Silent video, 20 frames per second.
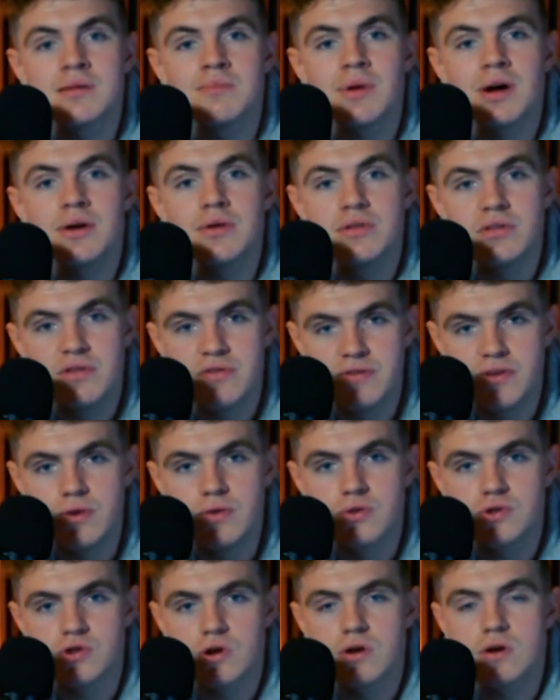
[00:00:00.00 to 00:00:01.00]
about the
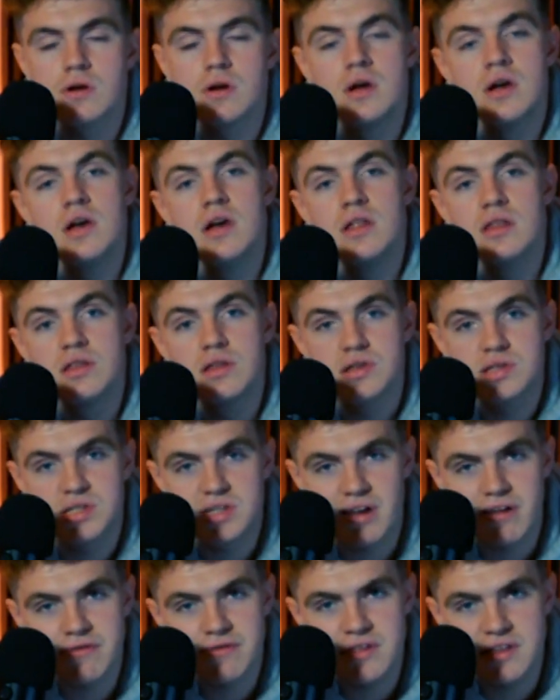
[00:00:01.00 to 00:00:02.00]
future. The
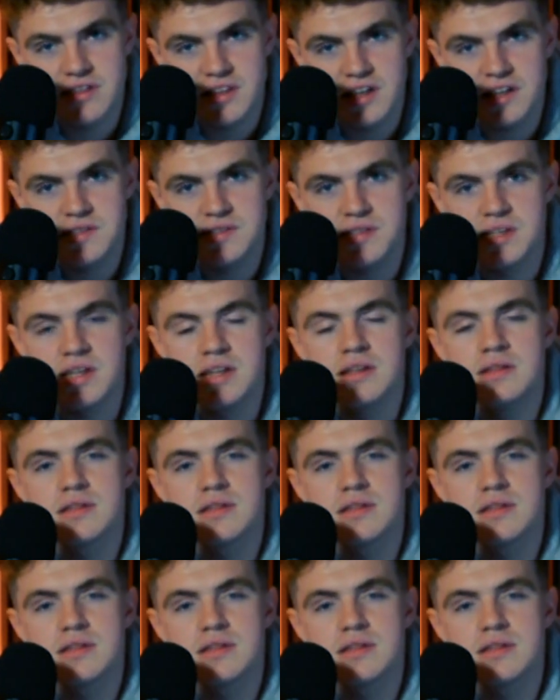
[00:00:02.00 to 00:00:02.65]
stuff that they seen,